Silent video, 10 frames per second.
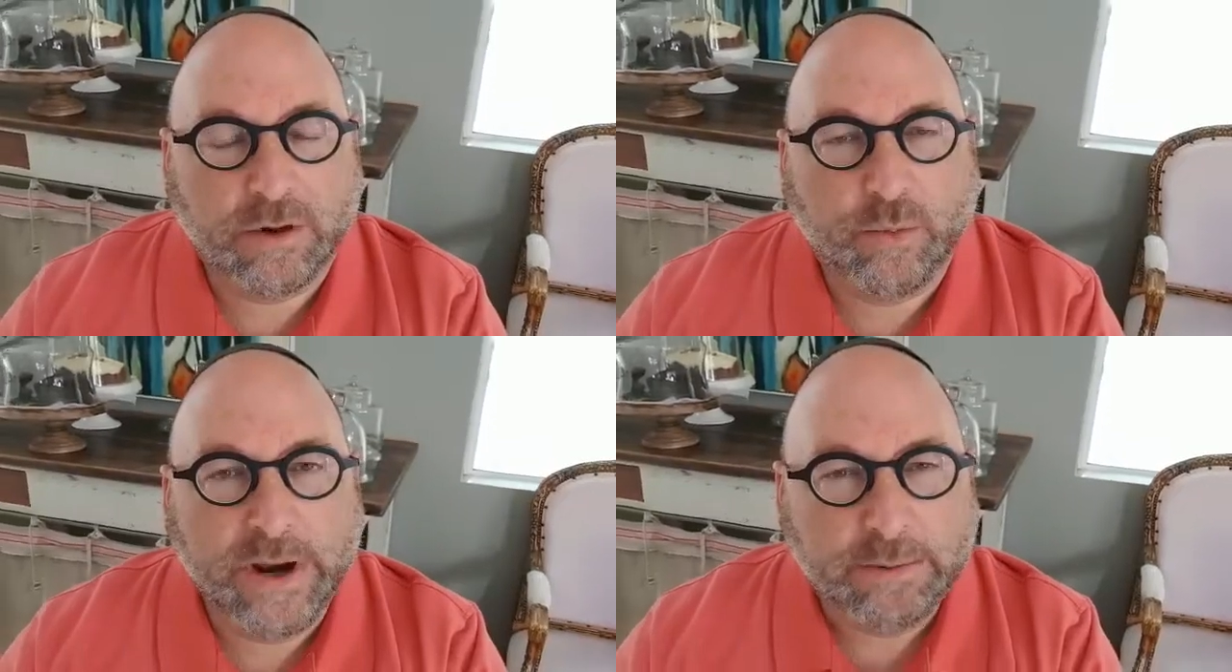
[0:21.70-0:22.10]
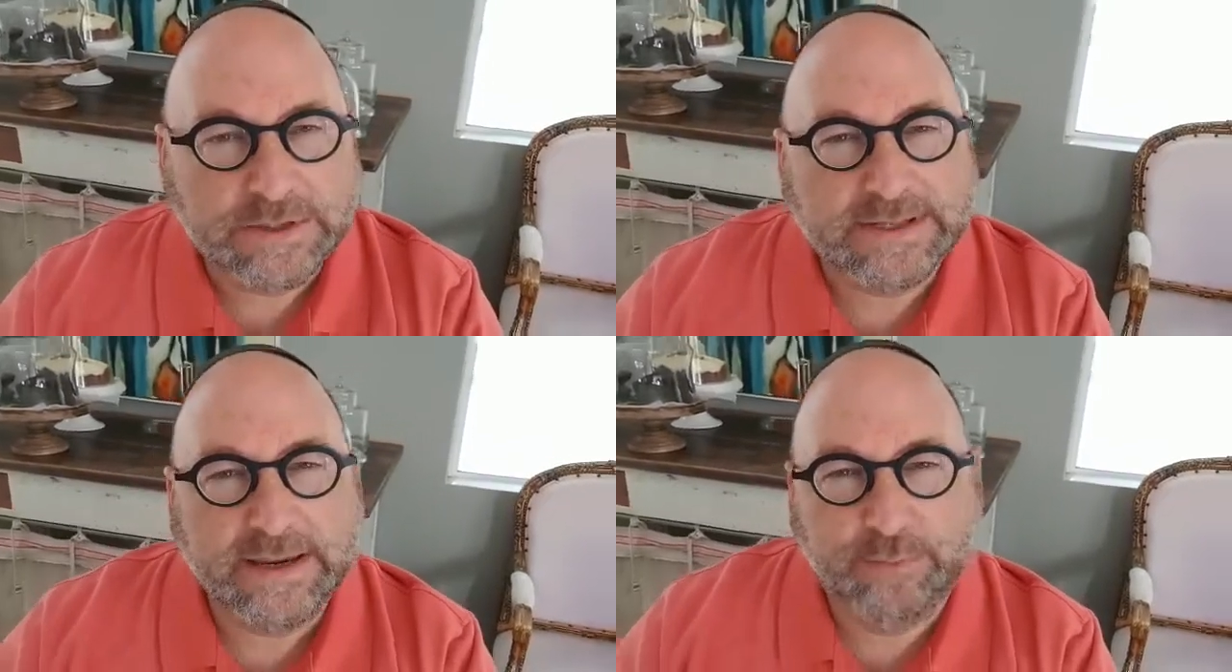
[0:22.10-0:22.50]
When I
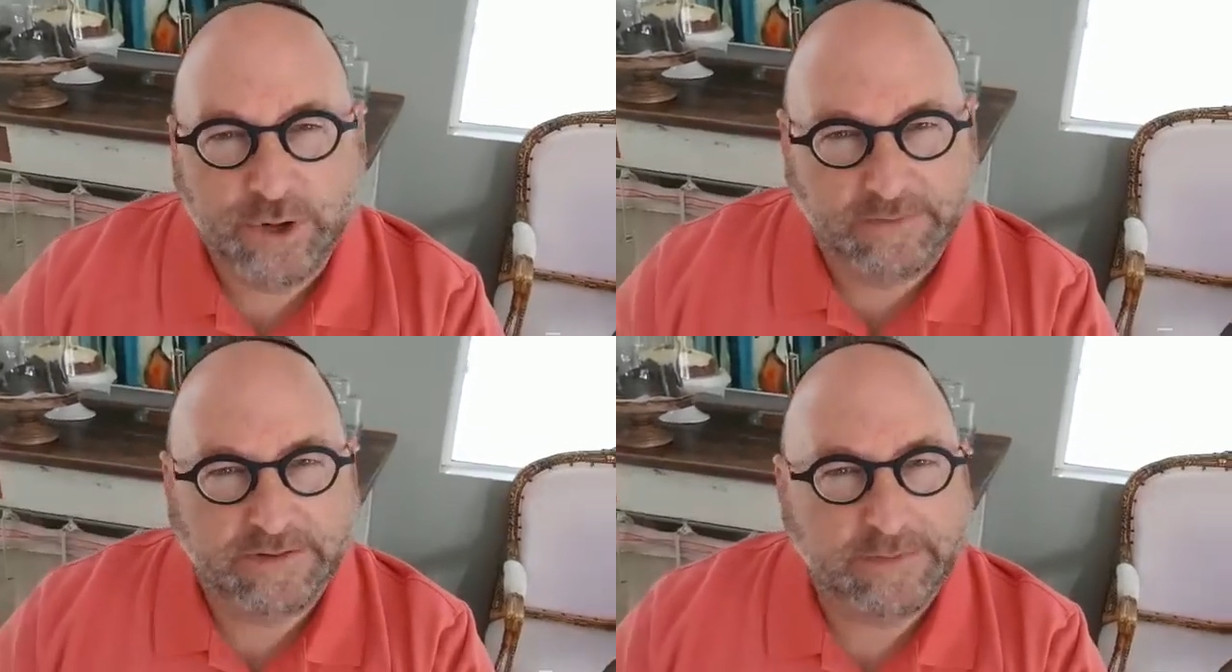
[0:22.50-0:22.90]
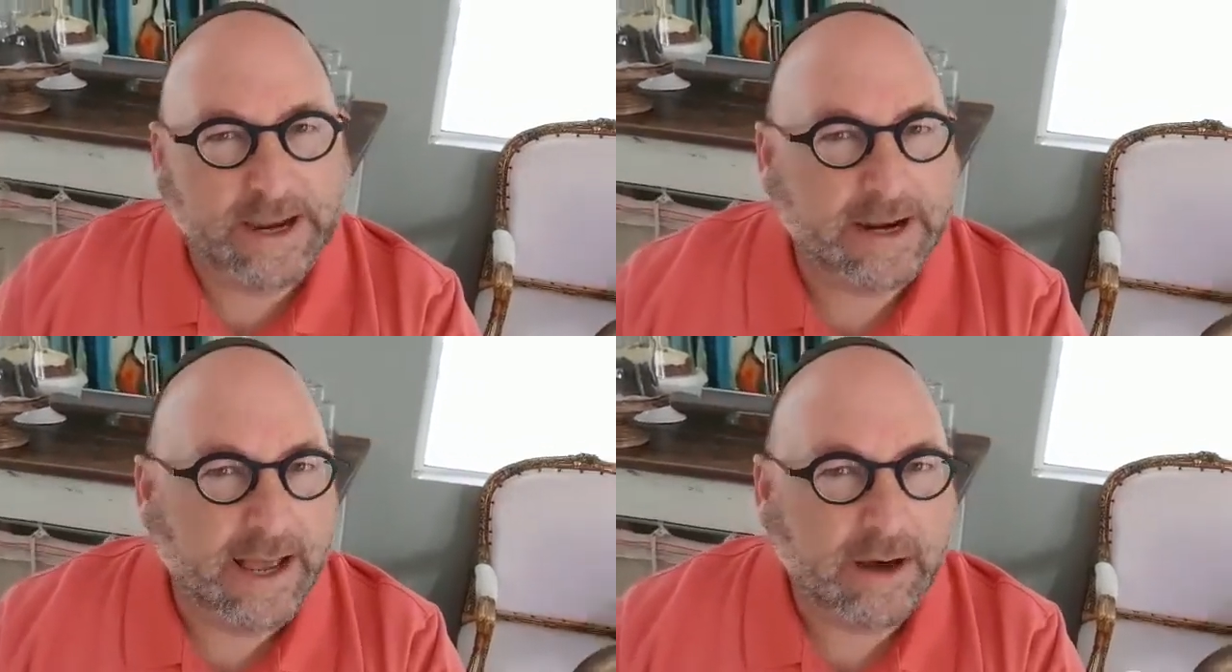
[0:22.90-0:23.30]
was debriefed
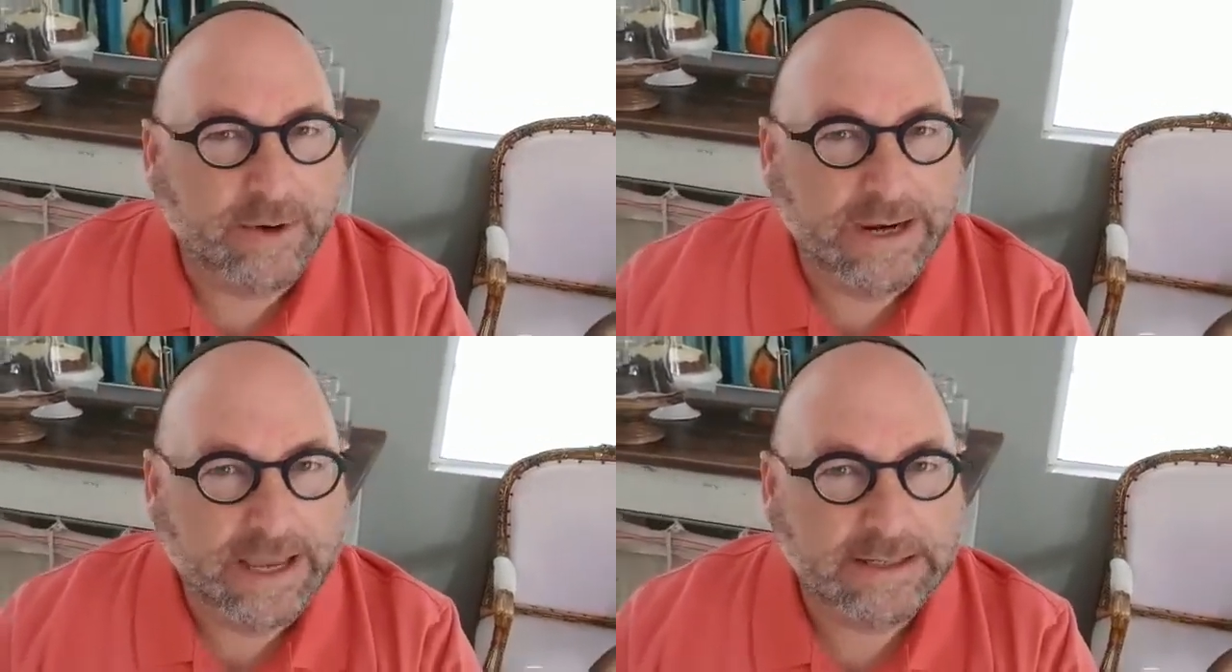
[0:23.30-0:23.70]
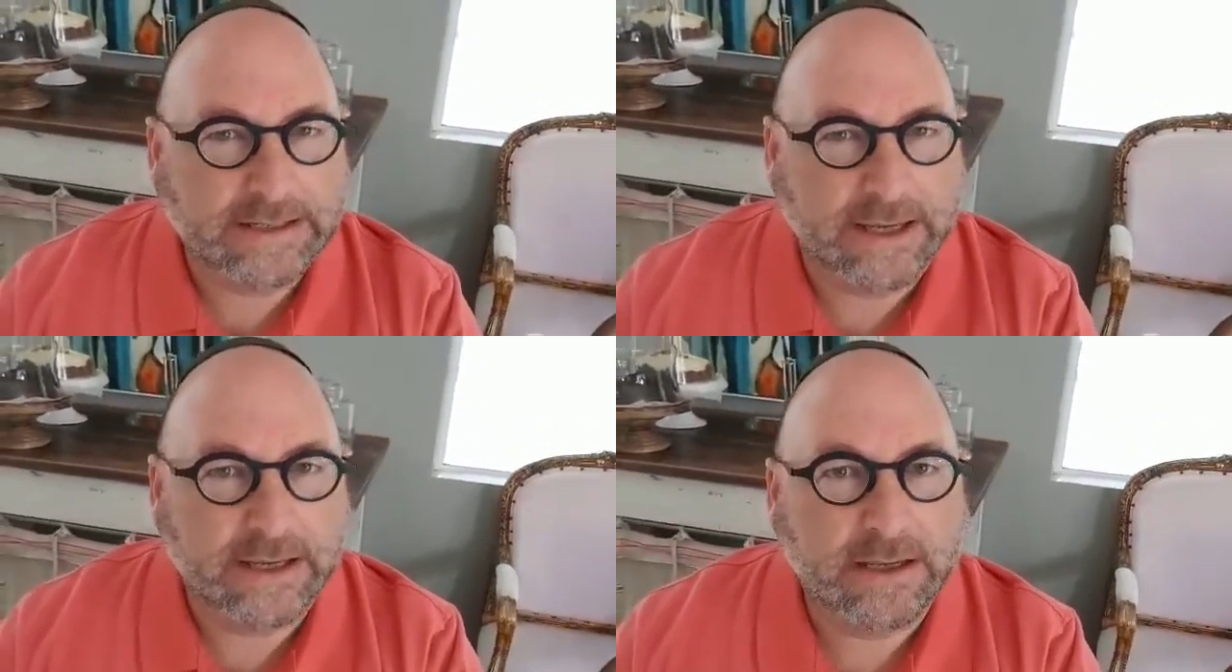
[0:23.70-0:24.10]
about an hour
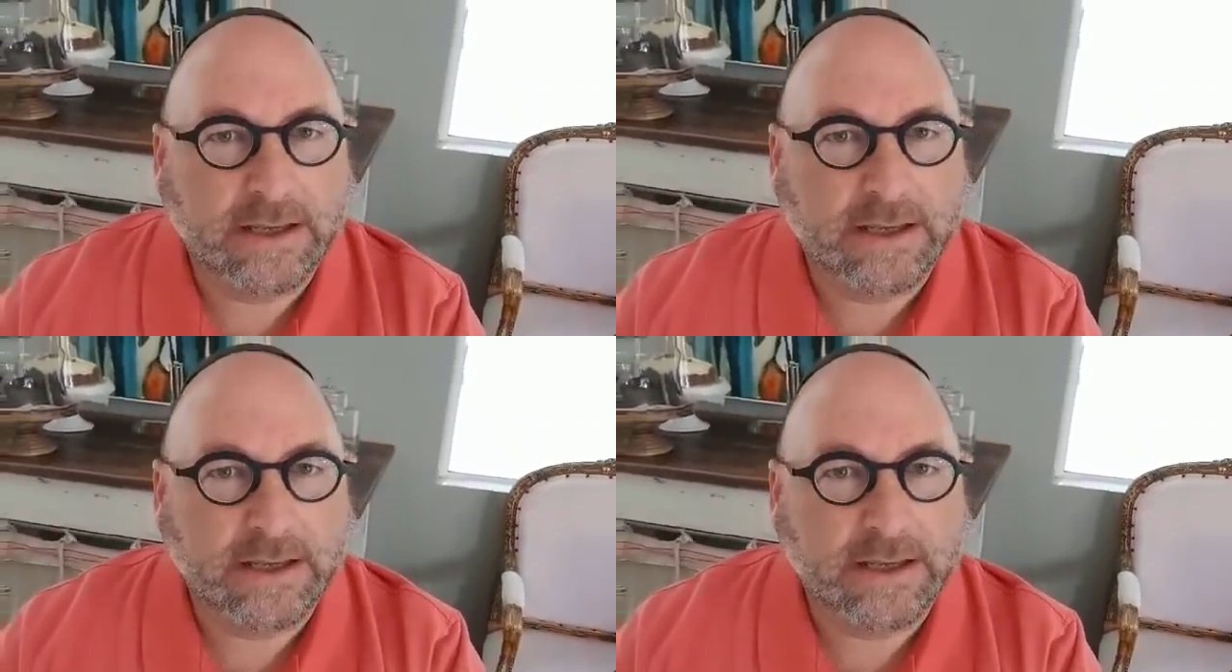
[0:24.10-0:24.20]
later,